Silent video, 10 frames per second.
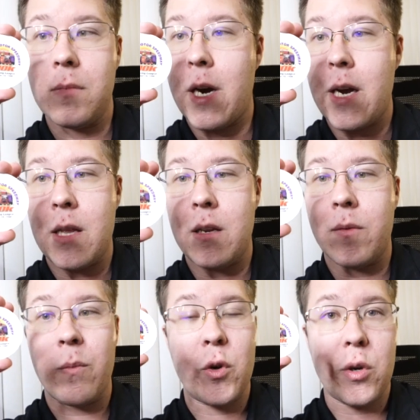I got this
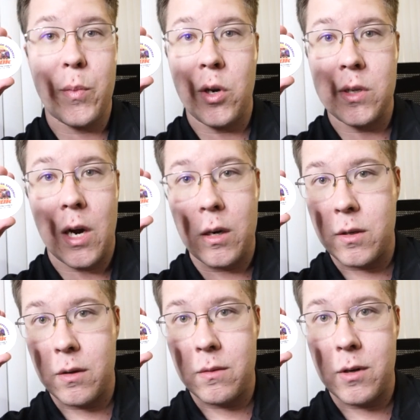from Rich Brigel's
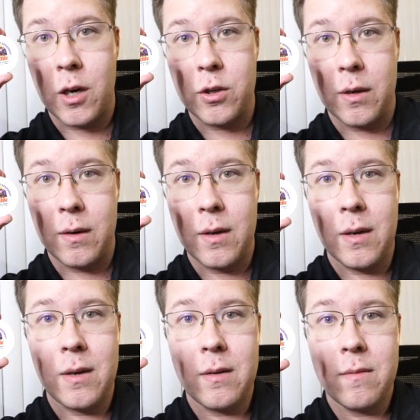auction. I
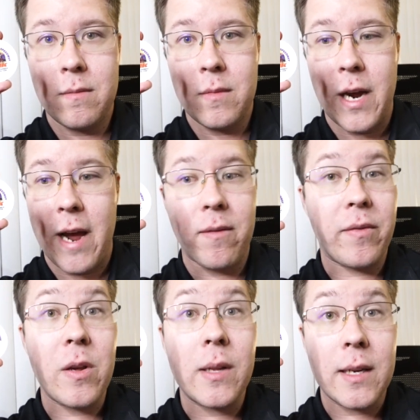have a
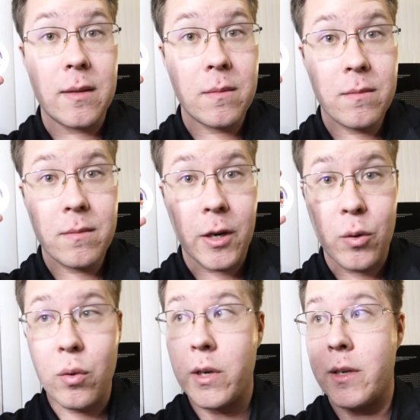few of these. They're
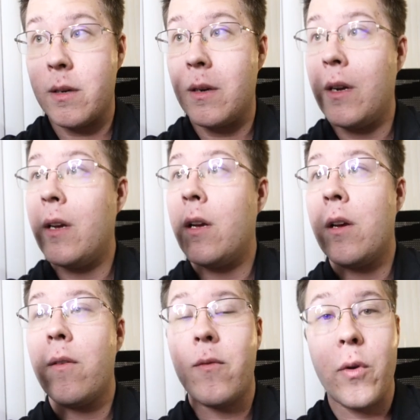cool because they're
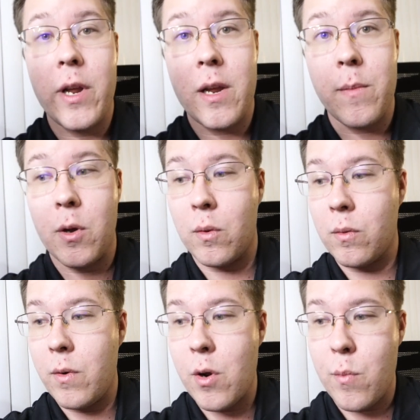48
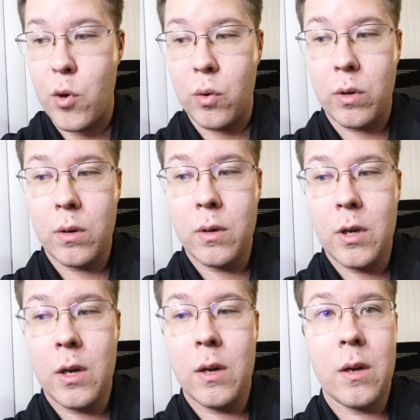mil, no mold.
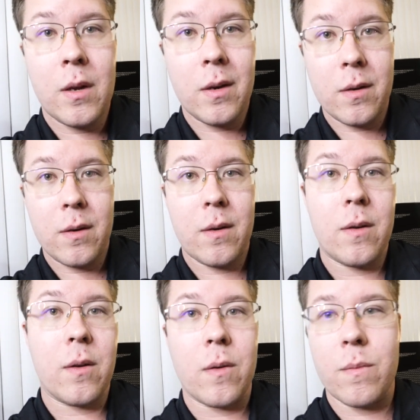
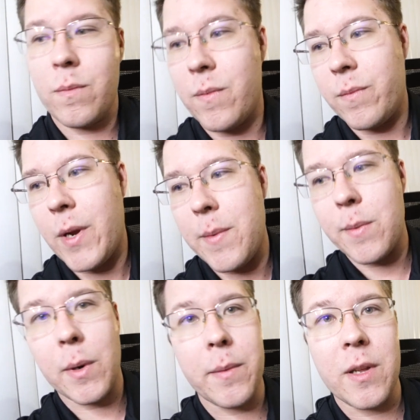Or maybe
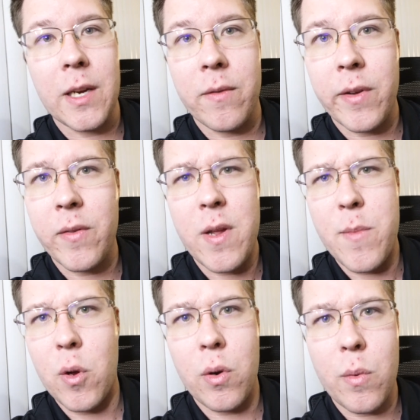probably like a 50
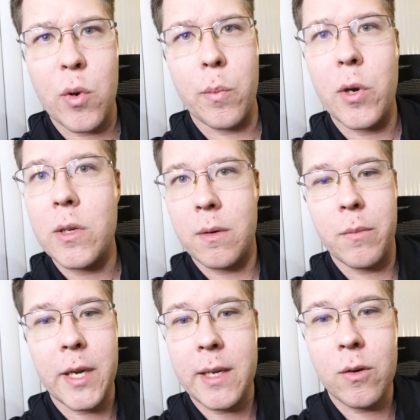mil, no mold
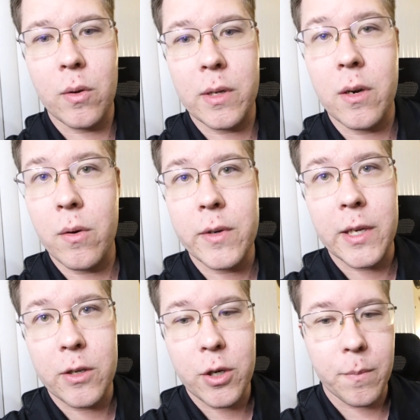Paulson. But it's cool. It's an
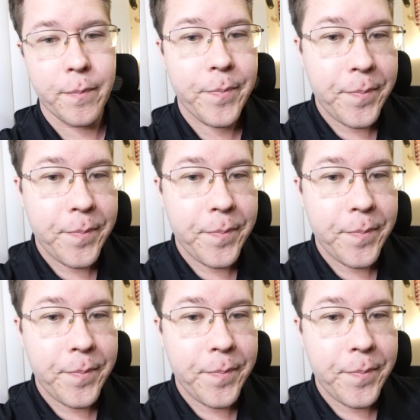oversized chip.